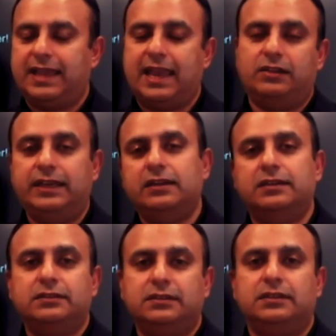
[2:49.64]

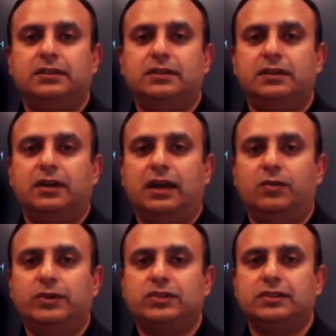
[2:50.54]
Catalina,
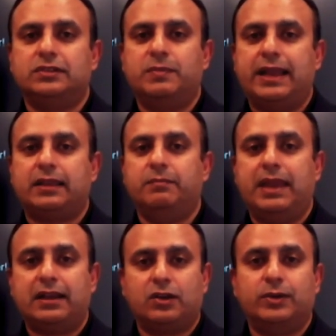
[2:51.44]
which is
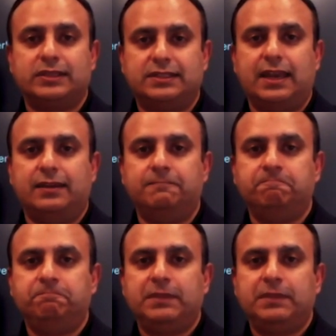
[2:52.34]
Mac OS 10,